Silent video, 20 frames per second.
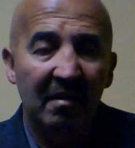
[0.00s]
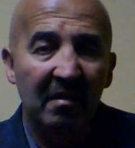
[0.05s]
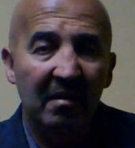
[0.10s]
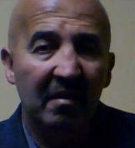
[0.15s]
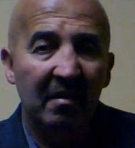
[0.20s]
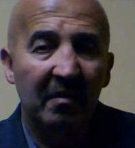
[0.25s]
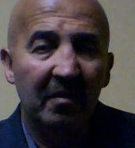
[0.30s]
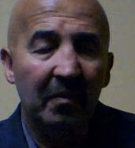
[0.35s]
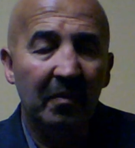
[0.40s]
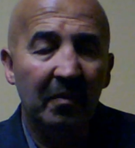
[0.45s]

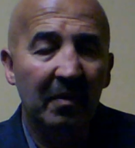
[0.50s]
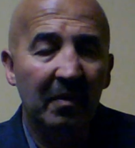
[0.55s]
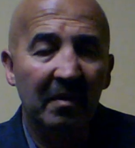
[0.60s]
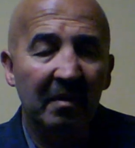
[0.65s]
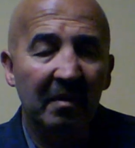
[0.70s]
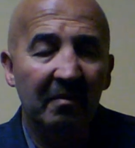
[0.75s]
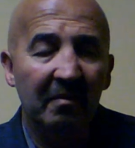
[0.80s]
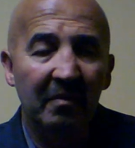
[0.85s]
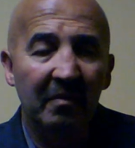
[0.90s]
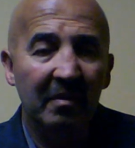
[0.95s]

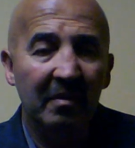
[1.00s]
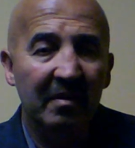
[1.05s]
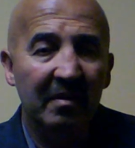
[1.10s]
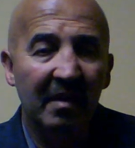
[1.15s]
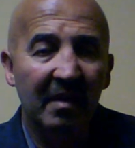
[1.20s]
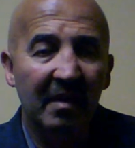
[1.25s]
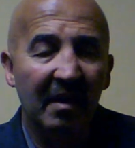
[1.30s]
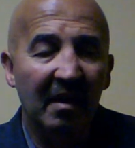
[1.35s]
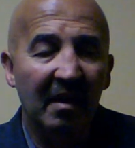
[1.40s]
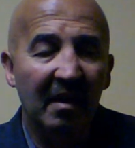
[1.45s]

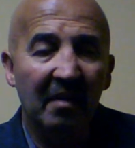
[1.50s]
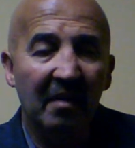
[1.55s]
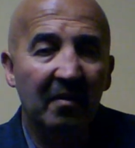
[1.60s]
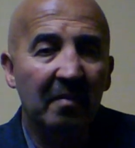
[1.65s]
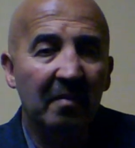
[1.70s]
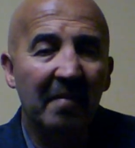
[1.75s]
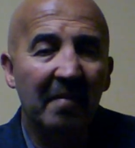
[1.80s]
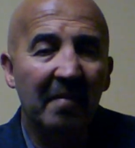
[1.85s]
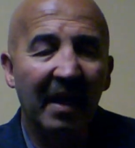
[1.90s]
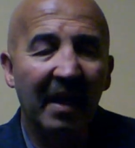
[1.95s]
it could
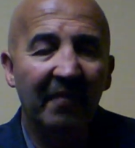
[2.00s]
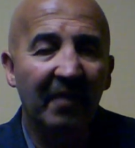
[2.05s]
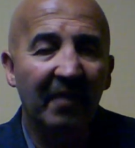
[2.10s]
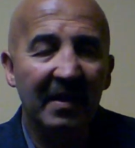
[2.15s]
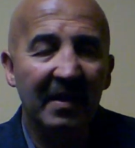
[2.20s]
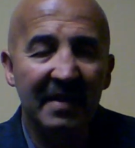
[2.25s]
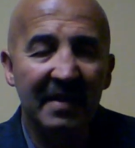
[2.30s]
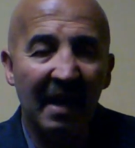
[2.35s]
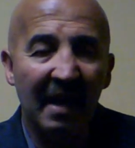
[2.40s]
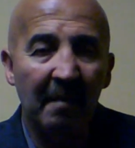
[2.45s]
make, for
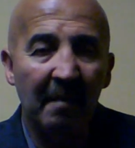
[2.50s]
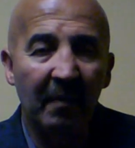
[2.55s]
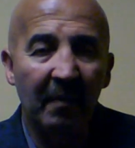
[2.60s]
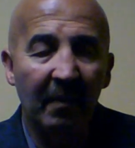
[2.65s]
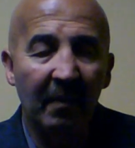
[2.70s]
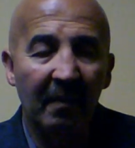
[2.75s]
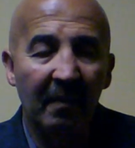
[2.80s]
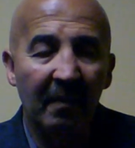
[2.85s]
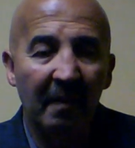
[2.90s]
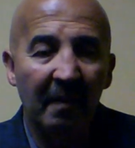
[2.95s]

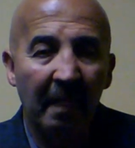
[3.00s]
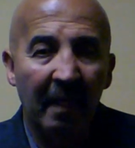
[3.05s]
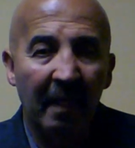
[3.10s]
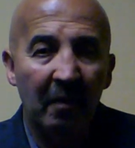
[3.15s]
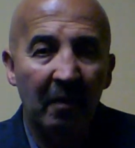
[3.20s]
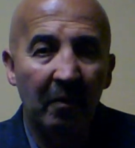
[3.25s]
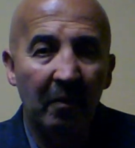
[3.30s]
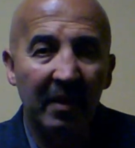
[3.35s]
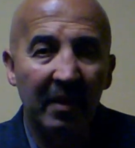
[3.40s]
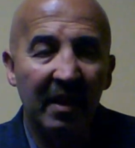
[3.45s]
example,
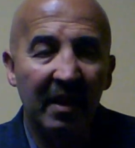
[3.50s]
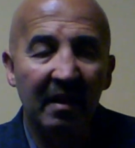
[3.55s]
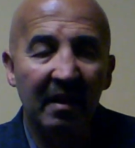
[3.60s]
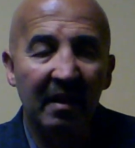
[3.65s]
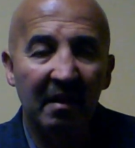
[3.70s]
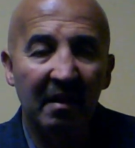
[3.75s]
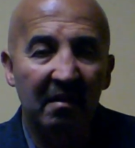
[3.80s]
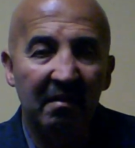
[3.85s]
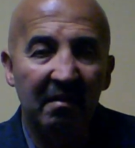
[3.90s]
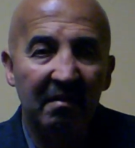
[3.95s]
within
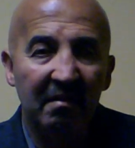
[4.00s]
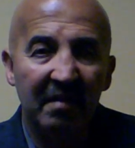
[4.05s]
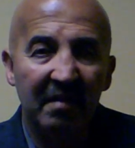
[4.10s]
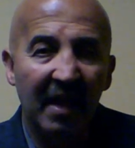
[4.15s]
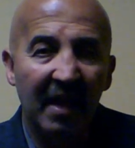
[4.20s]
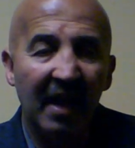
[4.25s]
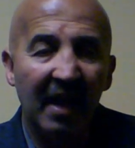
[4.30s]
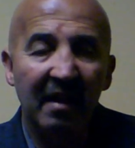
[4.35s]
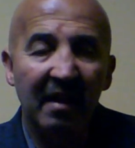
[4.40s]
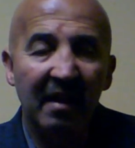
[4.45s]
a
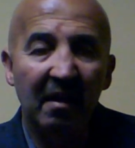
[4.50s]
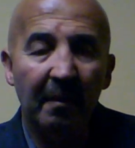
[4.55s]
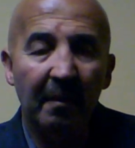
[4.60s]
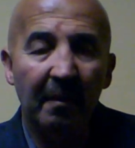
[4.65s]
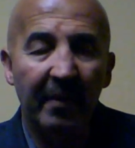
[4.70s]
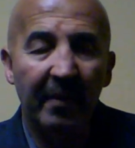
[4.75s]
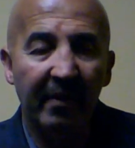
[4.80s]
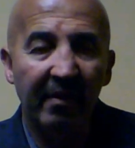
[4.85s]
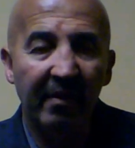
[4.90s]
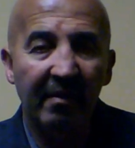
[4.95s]
10-year
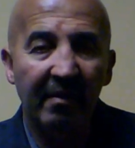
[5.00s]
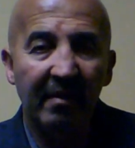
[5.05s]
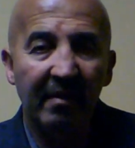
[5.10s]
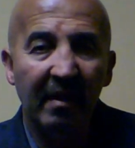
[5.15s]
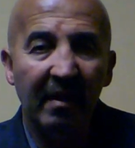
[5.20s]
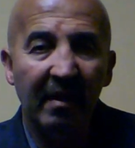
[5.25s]
period,